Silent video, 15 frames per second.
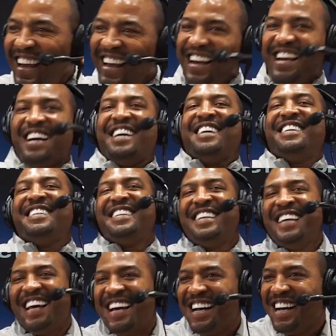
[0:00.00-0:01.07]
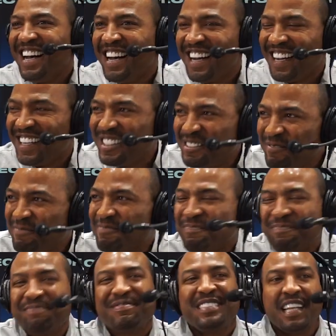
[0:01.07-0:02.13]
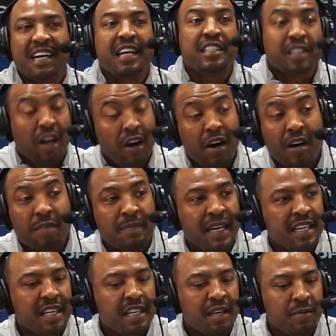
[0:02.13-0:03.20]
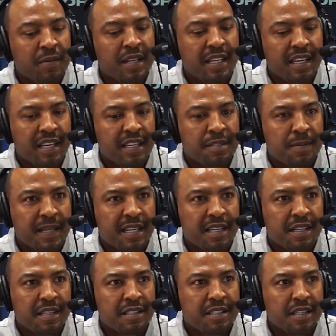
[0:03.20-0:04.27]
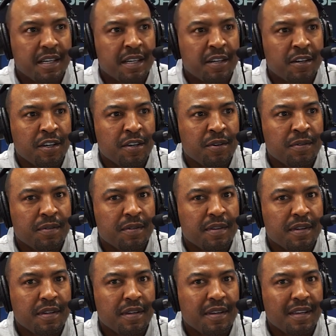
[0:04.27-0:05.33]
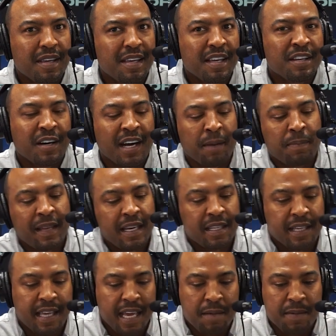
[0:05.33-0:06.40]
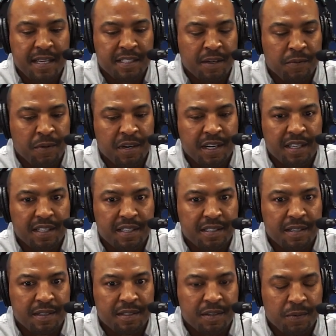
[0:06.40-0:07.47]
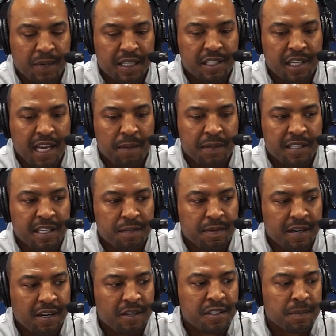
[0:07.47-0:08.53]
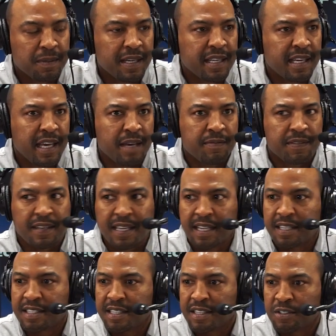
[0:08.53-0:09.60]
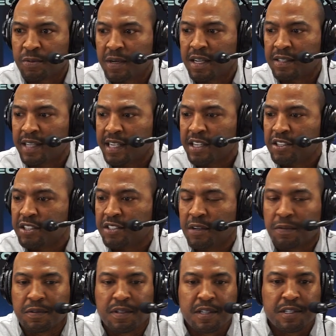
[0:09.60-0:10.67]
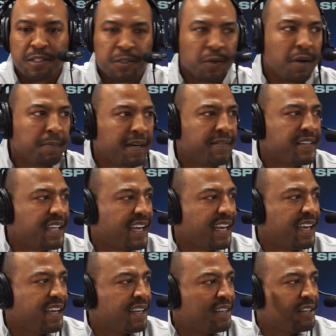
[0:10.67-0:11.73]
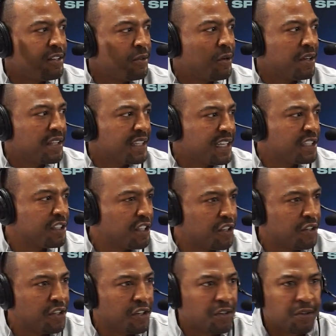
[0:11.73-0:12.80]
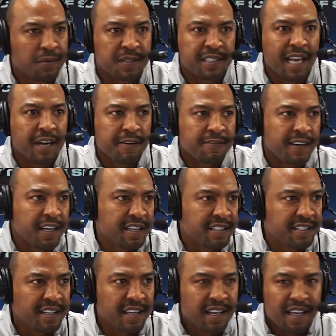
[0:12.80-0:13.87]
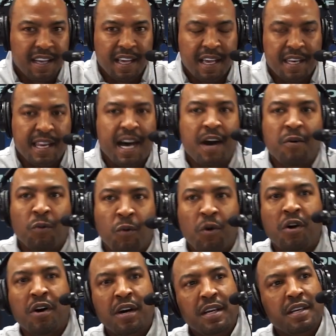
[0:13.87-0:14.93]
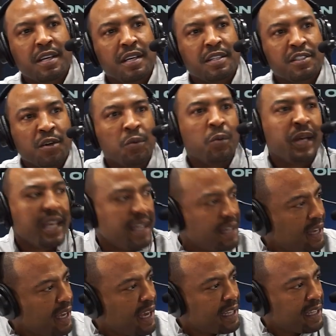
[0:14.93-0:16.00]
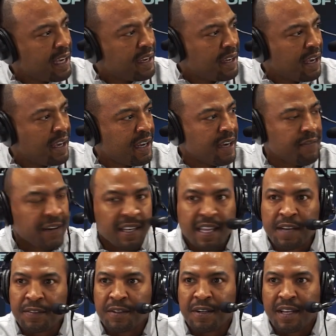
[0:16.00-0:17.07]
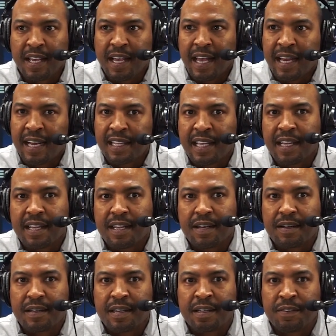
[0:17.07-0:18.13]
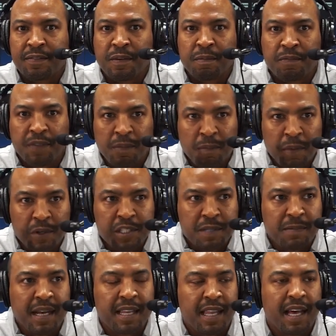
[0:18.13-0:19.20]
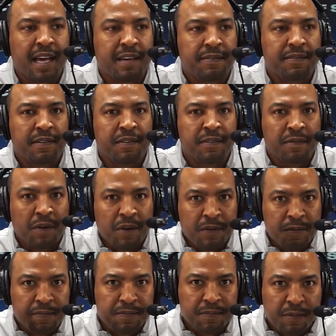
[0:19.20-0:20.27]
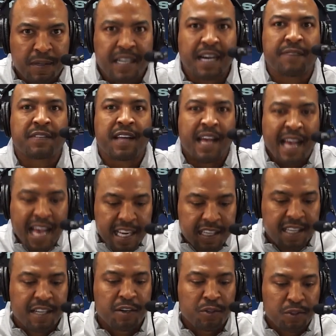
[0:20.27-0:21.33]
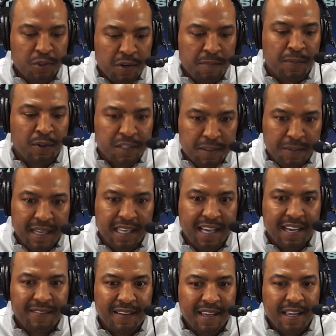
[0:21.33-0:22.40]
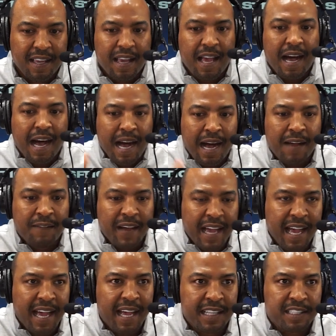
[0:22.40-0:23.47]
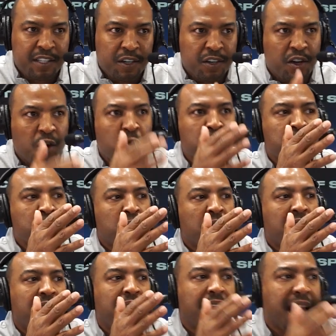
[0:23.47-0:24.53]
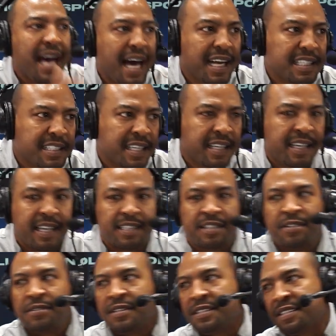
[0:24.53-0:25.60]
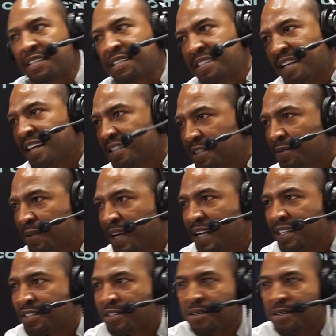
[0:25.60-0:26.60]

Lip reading: Yeah. Yeah, it's hard, man. It really is because, I played the game because I wanted to win championships, but I also played the game for legacy as well. Like, you just don't show up every day and do all the things that you do and sacrifice and not want to win at every level. And I think, for most of my life of what I've had to go through in most of my life, I've had to go through a lot to get to the success, right?